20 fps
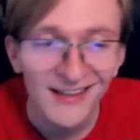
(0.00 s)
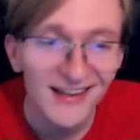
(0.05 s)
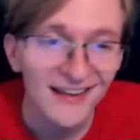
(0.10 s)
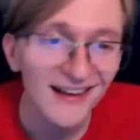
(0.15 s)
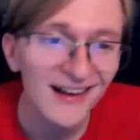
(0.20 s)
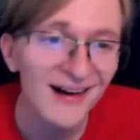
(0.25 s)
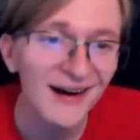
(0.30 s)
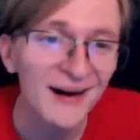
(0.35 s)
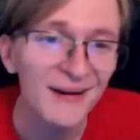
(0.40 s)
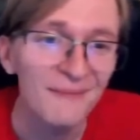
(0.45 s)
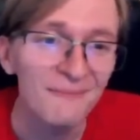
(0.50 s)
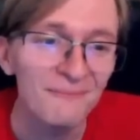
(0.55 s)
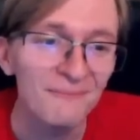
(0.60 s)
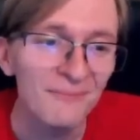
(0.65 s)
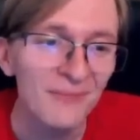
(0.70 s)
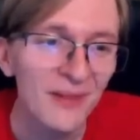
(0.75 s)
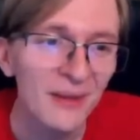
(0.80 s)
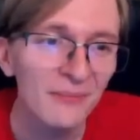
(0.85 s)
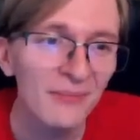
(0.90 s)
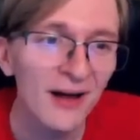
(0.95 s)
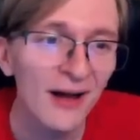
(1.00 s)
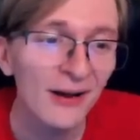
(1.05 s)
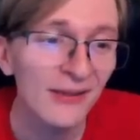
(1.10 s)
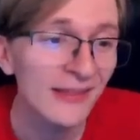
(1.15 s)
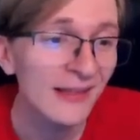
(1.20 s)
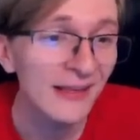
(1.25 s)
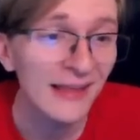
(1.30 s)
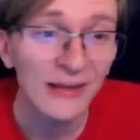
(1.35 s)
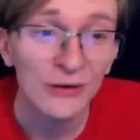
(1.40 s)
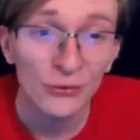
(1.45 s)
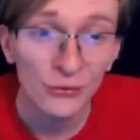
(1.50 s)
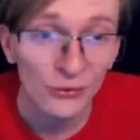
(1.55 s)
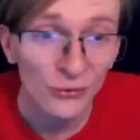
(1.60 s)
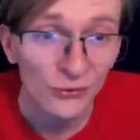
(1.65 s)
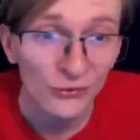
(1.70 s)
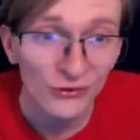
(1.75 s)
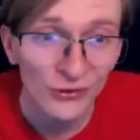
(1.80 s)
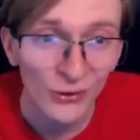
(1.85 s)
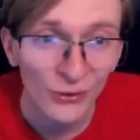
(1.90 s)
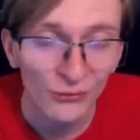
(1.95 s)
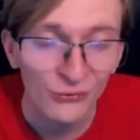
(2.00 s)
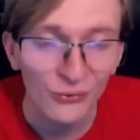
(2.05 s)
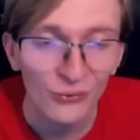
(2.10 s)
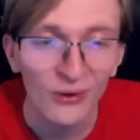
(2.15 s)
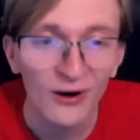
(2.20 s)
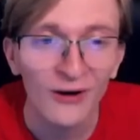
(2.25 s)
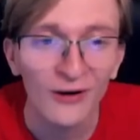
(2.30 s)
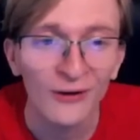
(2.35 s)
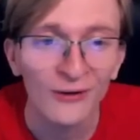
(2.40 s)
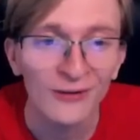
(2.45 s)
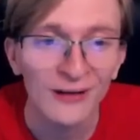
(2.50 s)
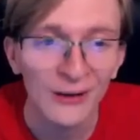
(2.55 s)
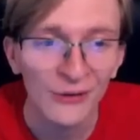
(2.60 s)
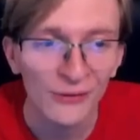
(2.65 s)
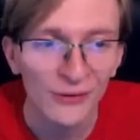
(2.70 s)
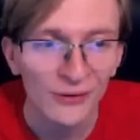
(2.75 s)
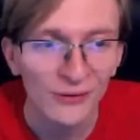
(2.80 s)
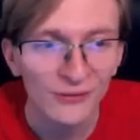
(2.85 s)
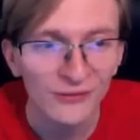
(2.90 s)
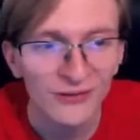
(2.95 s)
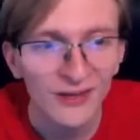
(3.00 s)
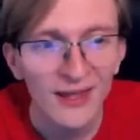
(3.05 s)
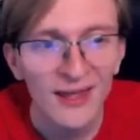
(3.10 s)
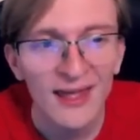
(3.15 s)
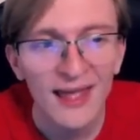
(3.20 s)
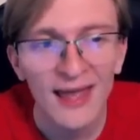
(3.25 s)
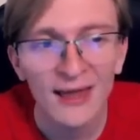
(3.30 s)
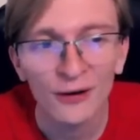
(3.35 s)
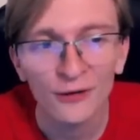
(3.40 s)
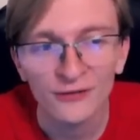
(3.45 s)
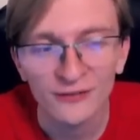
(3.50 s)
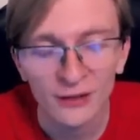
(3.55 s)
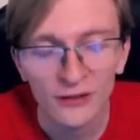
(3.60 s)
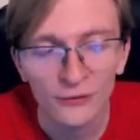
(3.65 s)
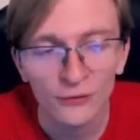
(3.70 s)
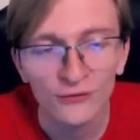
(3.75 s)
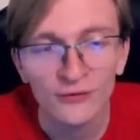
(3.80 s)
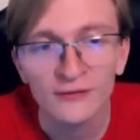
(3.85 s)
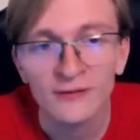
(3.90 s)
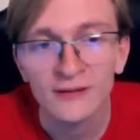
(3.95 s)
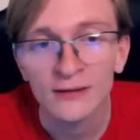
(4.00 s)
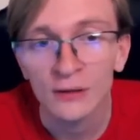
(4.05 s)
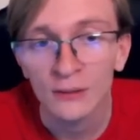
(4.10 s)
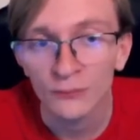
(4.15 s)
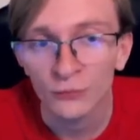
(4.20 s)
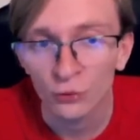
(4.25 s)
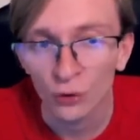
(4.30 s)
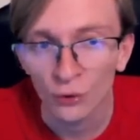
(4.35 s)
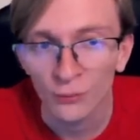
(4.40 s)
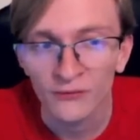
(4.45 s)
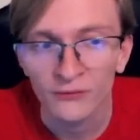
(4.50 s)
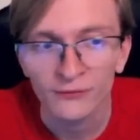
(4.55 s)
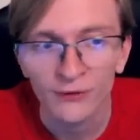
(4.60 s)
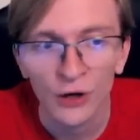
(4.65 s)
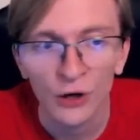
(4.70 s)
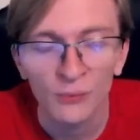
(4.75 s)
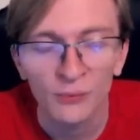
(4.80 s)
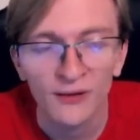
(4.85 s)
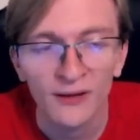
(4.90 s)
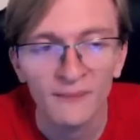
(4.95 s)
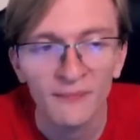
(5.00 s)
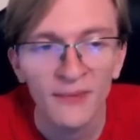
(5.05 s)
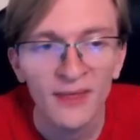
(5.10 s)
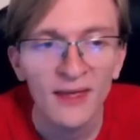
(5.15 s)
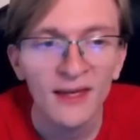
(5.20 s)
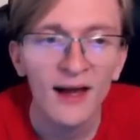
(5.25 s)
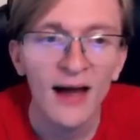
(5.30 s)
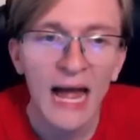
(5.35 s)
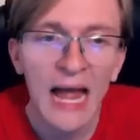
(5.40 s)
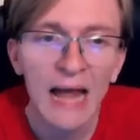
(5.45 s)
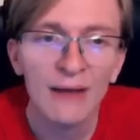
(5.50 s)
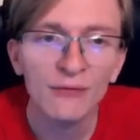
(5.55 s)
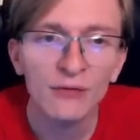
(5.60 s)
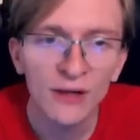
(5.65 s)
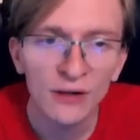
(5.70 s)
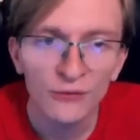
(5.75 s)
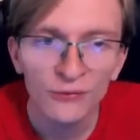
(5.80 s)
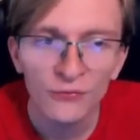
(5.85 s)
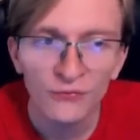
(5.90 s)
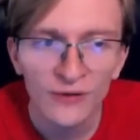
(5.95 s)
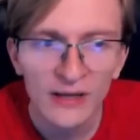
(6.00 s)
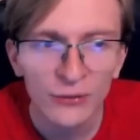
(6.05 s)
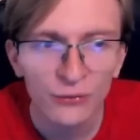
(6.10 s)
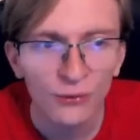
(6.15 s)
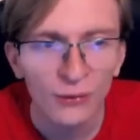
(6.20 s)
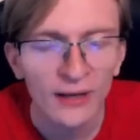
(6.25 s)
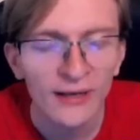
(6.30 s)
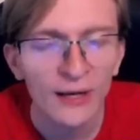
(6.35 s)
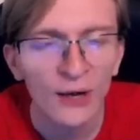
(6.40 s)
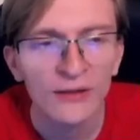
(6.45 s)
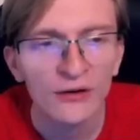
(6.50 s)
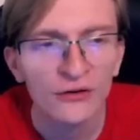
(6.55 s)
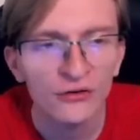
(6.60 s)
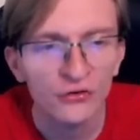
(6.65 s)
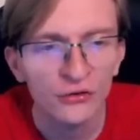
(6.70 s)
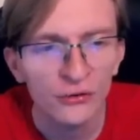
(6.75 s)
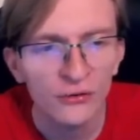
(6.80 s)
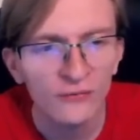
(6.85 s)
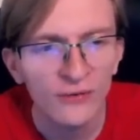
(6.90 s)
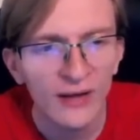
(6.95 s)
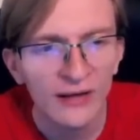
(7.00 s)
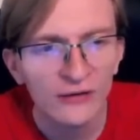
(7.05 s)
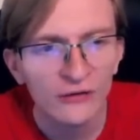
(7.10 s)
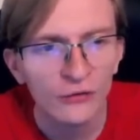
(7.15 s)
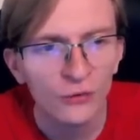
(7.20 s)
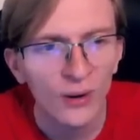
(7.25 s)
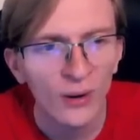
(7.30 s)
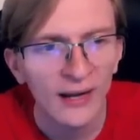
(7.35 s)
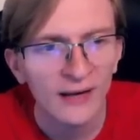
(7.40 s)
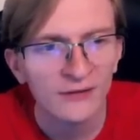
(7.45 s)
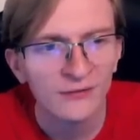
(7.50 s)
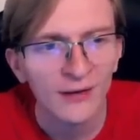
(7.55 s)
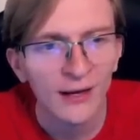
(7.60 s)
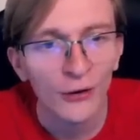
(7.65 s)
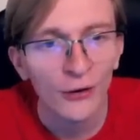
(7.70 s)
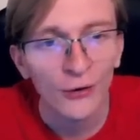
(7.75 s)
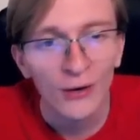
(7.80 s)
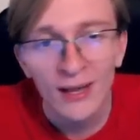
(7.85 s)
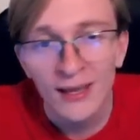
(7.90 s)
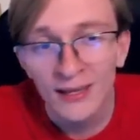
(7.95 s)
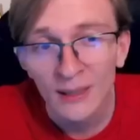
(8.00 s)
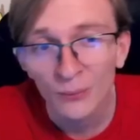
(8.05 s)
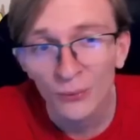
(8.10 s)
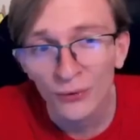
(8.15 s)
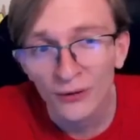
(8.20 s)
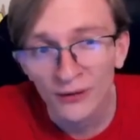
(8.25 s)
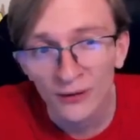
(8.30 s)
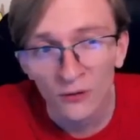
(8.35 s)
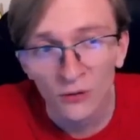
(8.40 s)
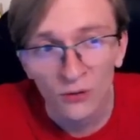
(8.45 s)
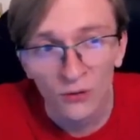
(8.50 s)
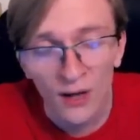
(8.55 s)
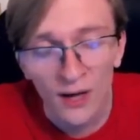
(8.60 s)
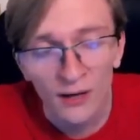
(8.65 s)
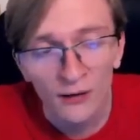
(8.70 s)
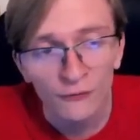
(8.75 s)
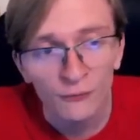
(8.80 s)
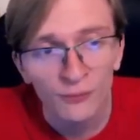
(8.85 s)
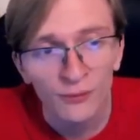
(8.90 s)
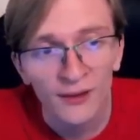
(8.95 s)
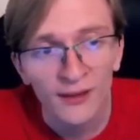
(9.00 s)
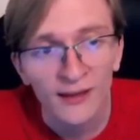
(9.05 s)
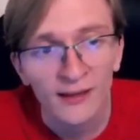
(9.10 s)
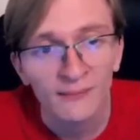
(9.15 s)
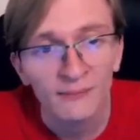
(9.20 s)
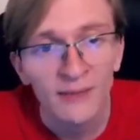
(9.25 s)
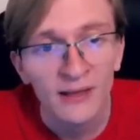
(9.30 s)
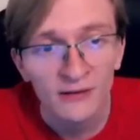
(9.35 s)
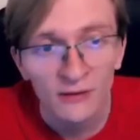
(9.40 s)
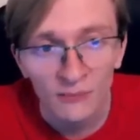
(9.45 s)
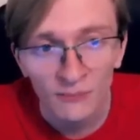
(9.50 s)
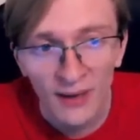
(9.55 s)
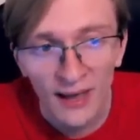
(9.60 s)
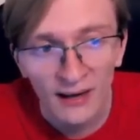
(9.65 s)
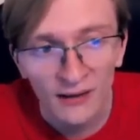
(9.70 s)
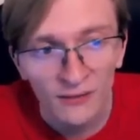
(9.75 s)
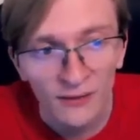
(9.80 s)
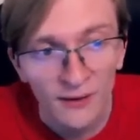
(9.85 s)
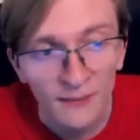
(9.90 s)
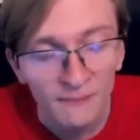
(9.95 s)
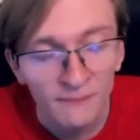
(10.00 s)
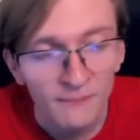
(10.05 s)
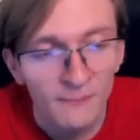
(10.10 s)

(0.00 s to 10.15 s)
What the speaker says: They do 2-shield through our Gyarados, and our Skeleturge is going to absorb this Foul Play. I have a lot of faith right now that Shield Advantage Quagsire can put in a lot of play into the backline.